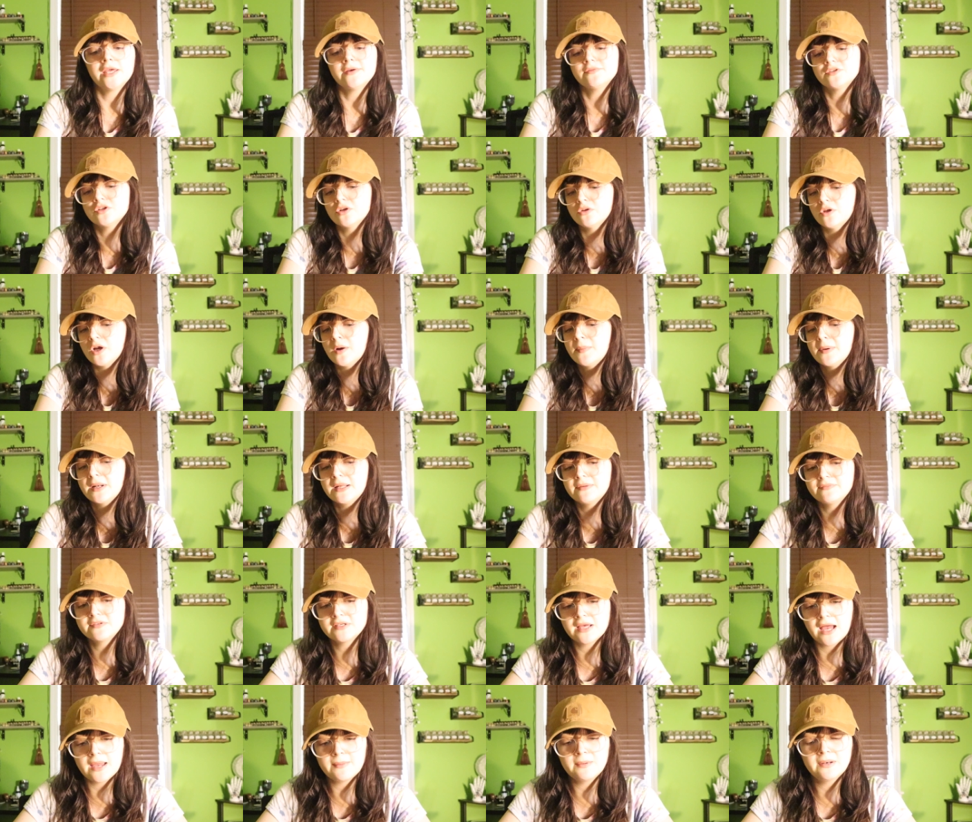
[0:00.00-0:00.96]
gives you a little bit
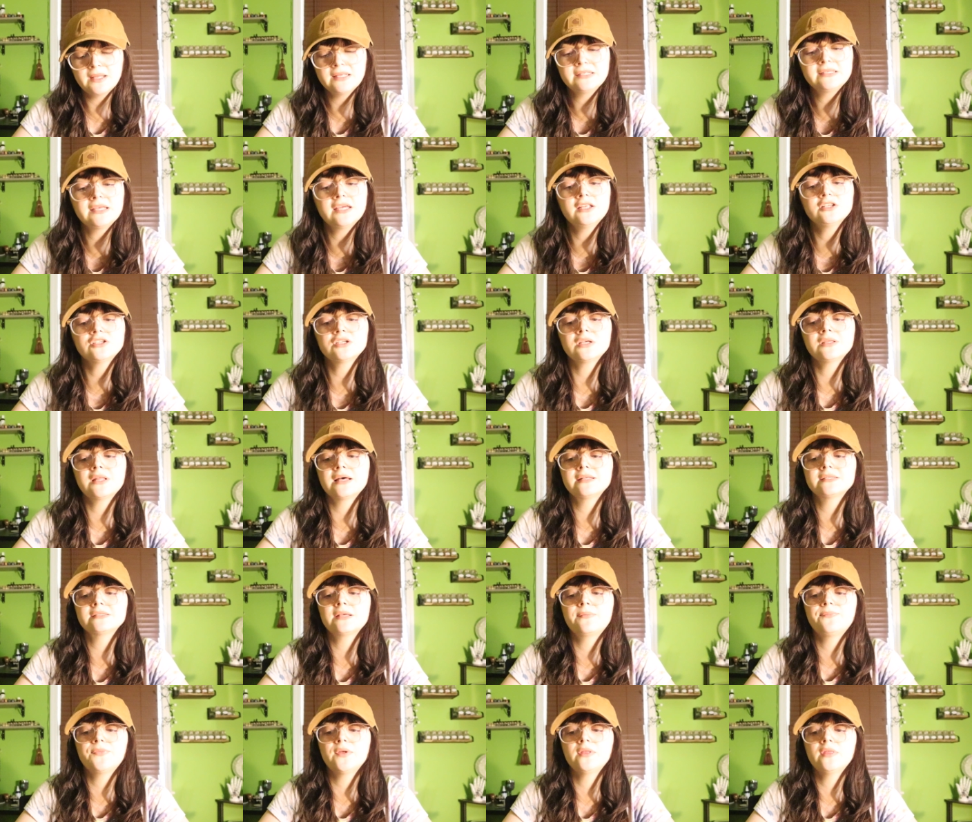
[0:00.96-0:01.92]
of time and attention.
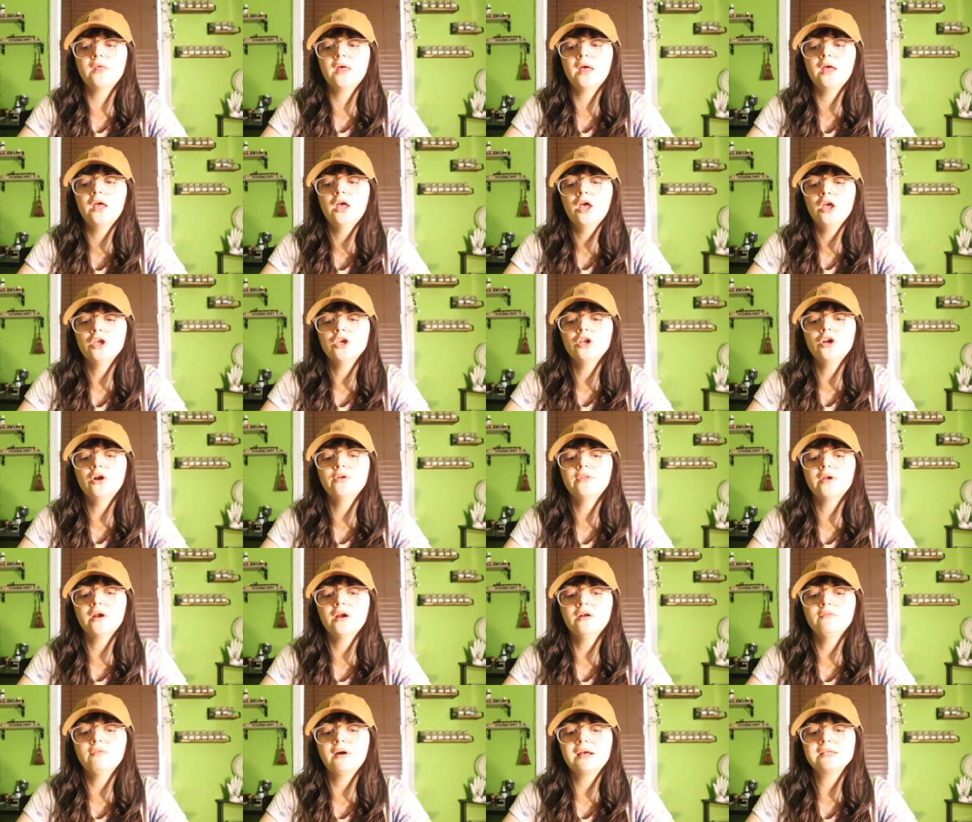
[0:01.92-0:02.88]
That's something that, you know,
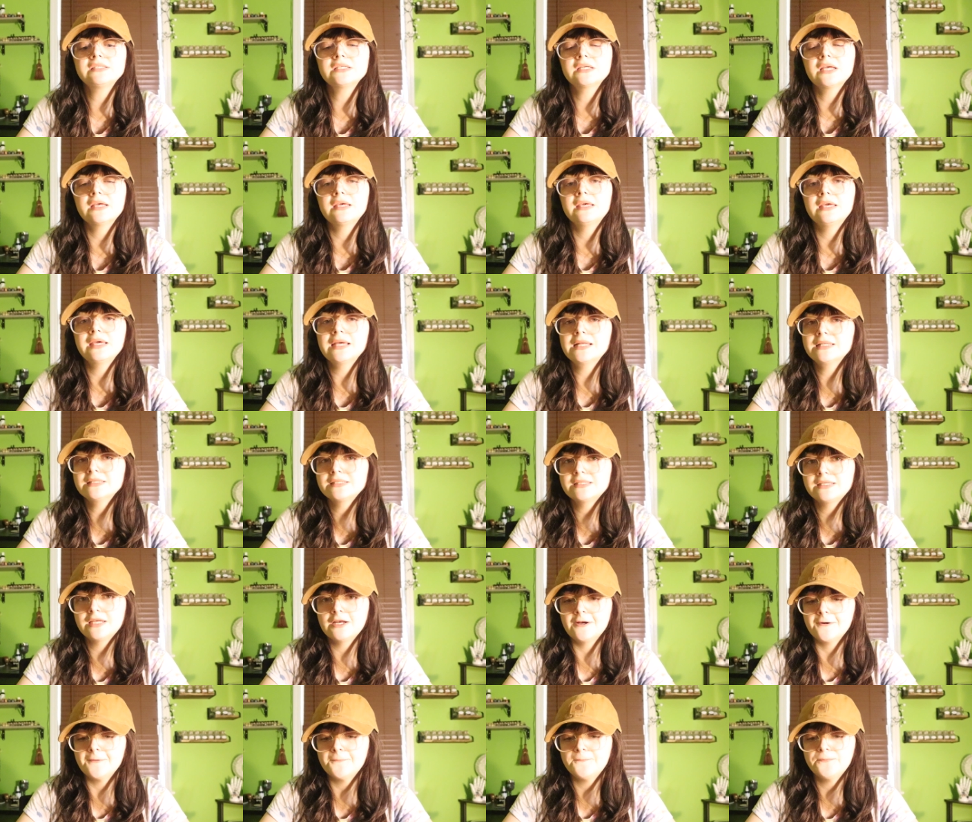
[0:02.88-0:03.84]
they're advising
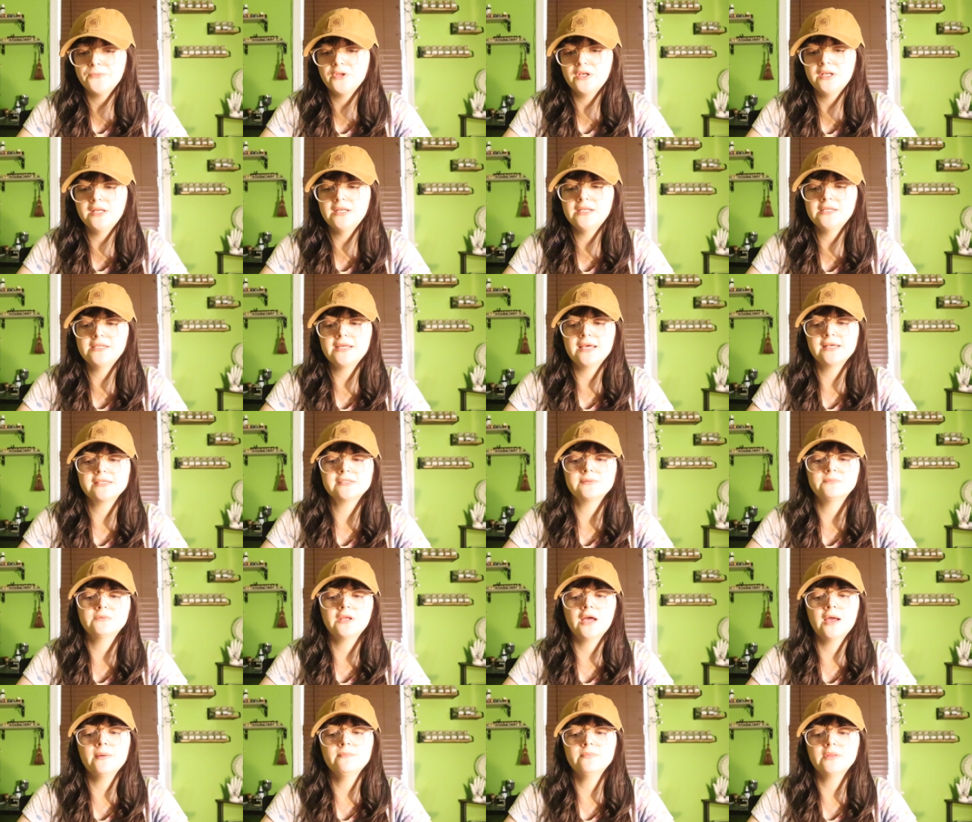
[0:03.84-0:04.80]
against here. You need to take
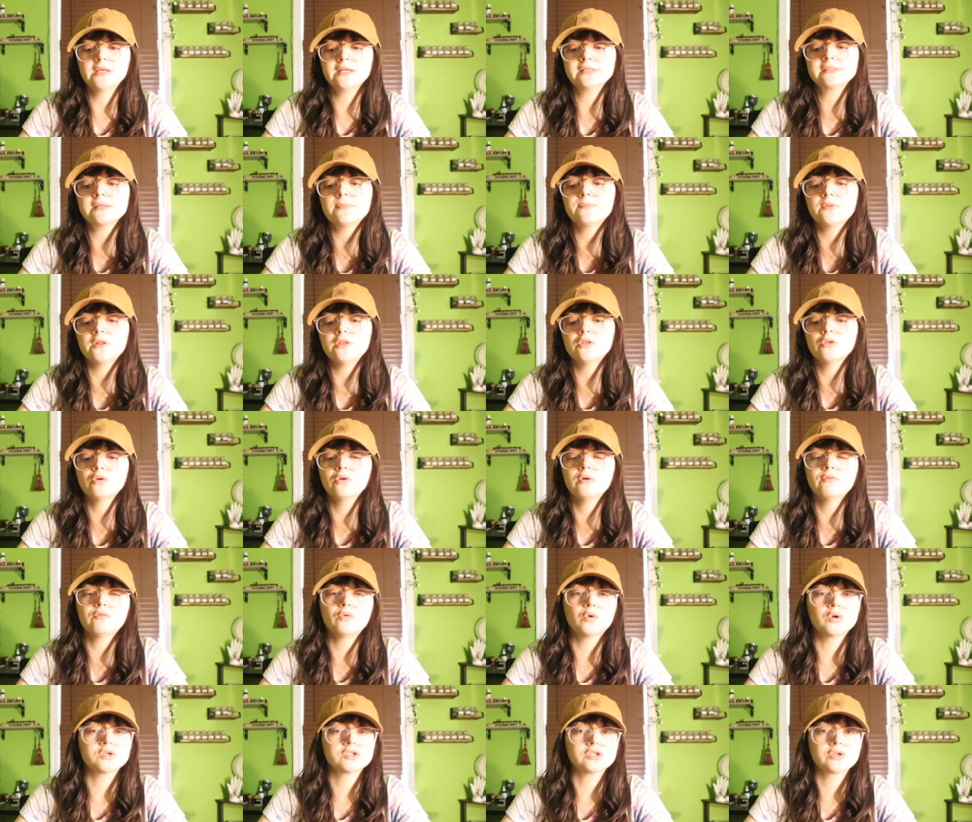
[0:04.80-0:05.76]
some time, think something through.
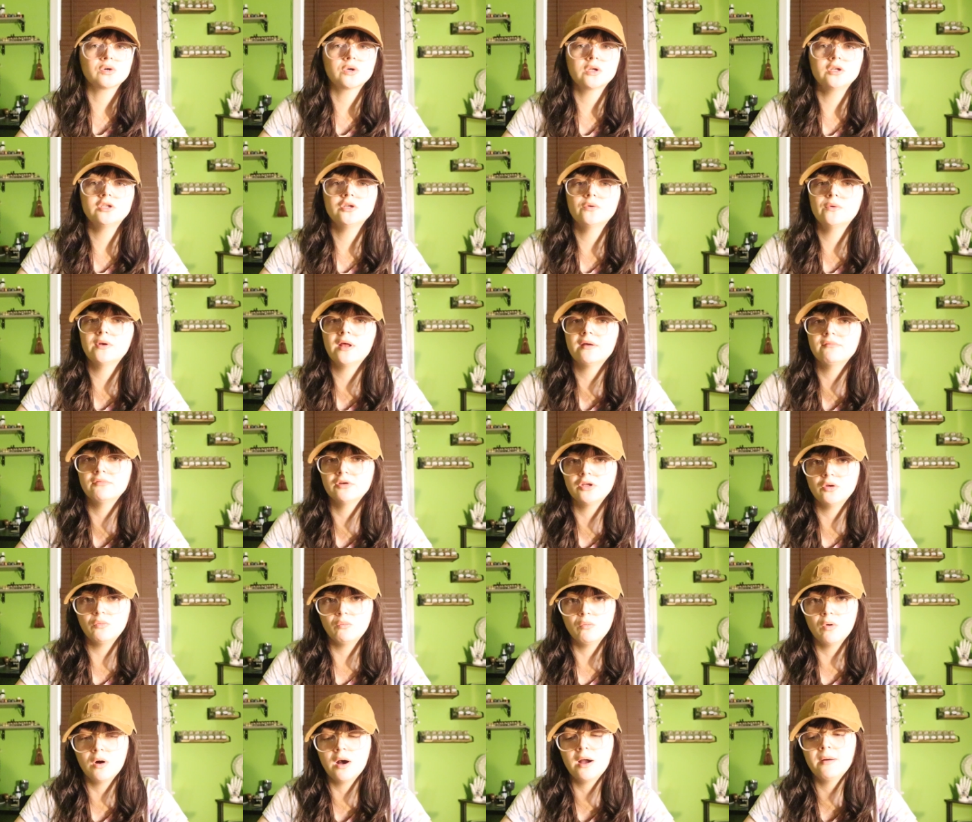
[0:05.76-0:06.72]
Of course, you're going to do whatever
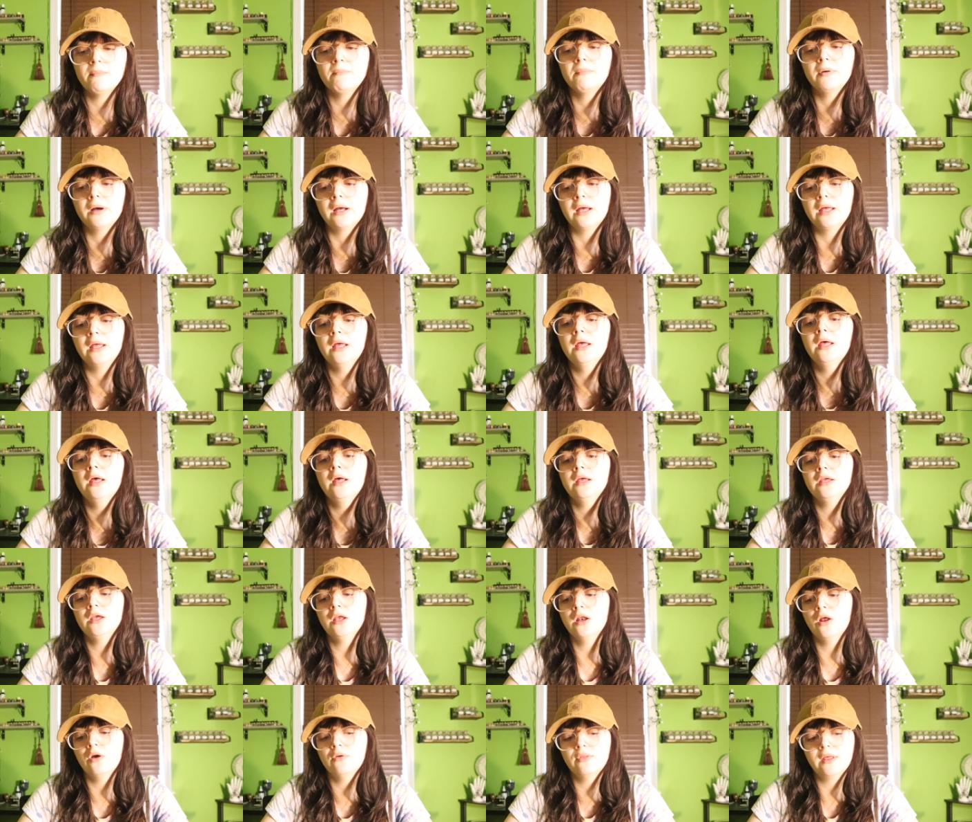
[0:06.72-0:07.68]
you want, but
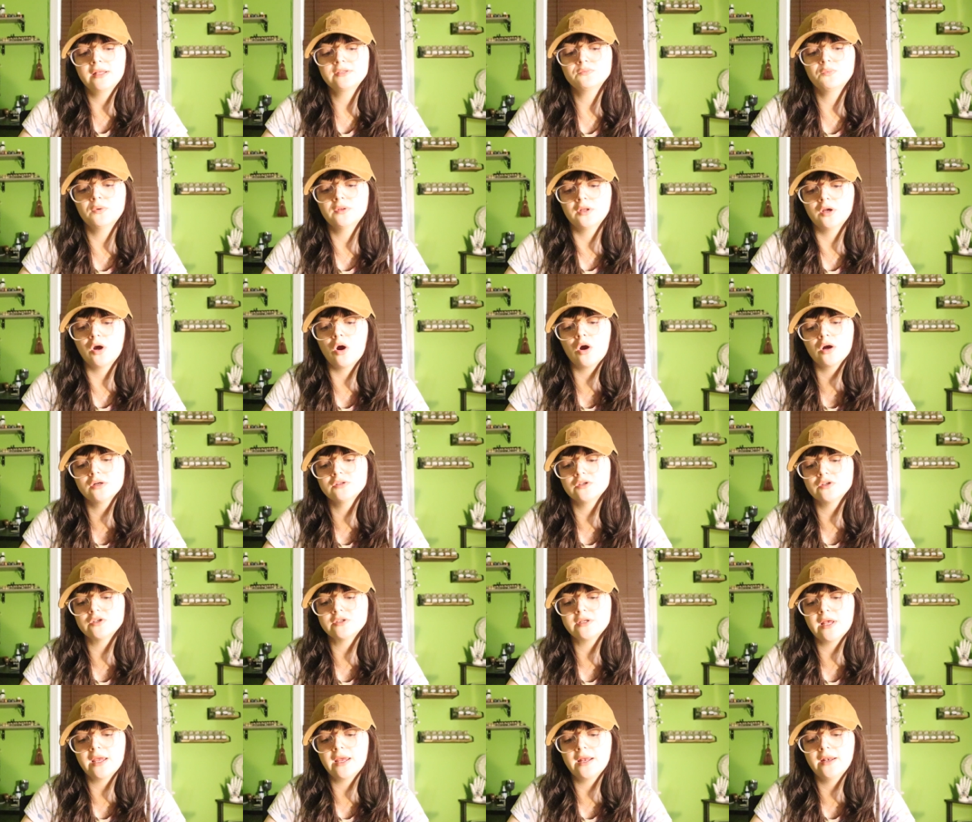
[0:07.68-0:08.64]
you know, that's what the cards are
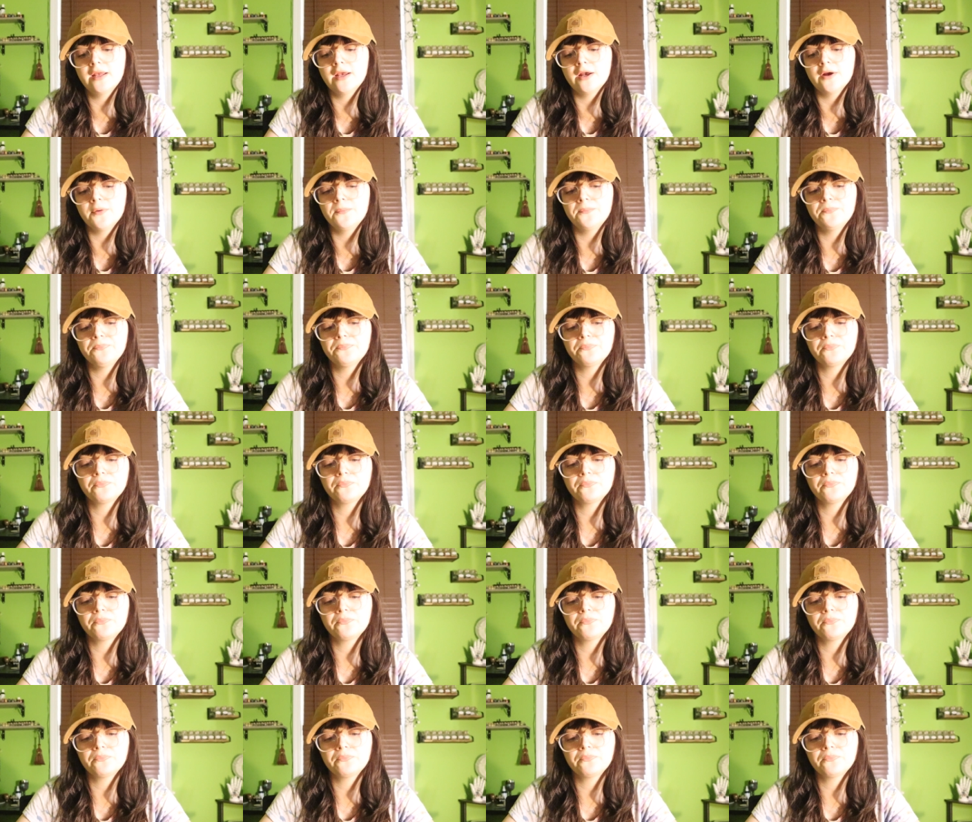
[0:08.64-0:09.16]
saying here.